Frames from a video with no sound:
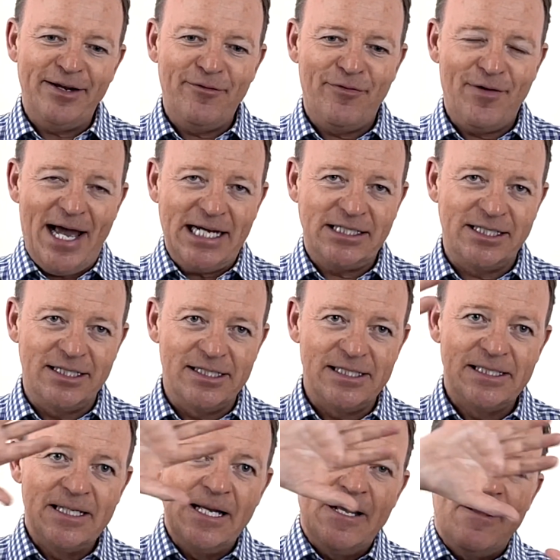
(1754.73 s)
factors.
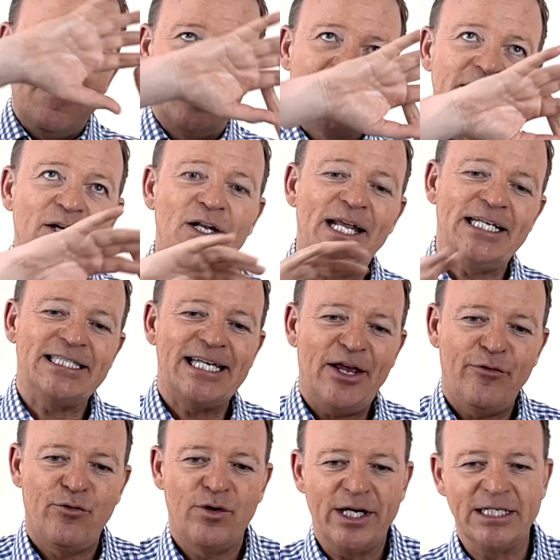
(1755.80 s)
So let's say,
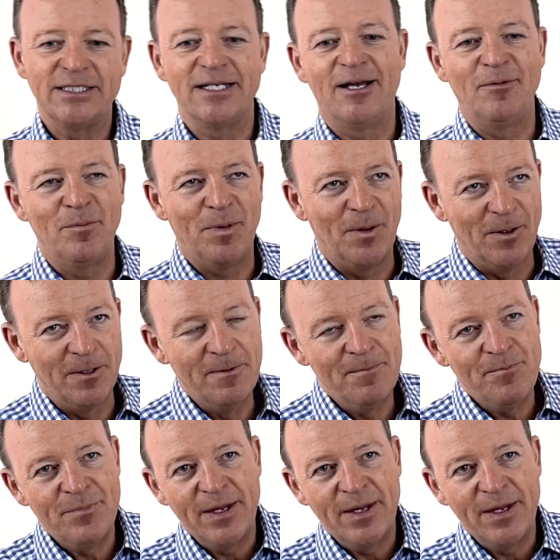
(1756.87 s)
for example,